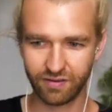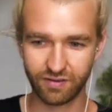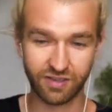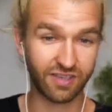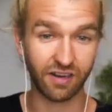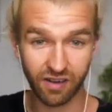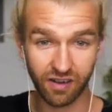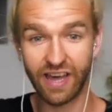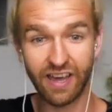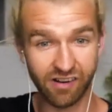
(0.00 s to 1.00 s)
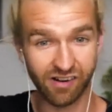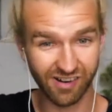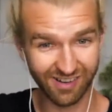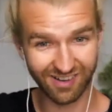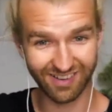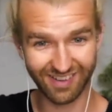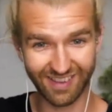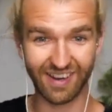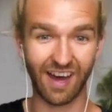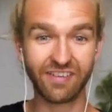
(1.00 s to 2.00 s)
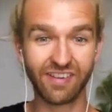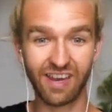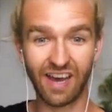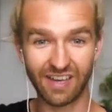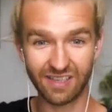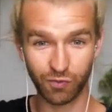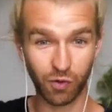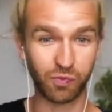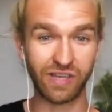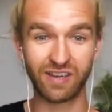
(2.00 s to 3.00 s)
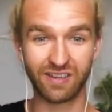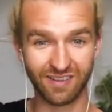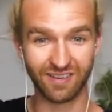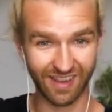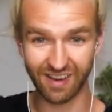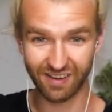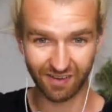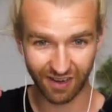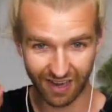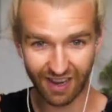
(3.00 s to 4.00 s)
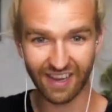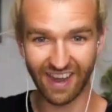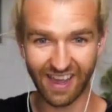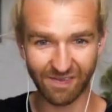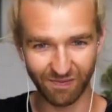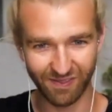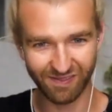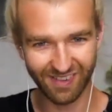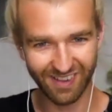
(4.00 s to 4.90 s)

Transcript: subtle layer that underlies what we can then clearly name.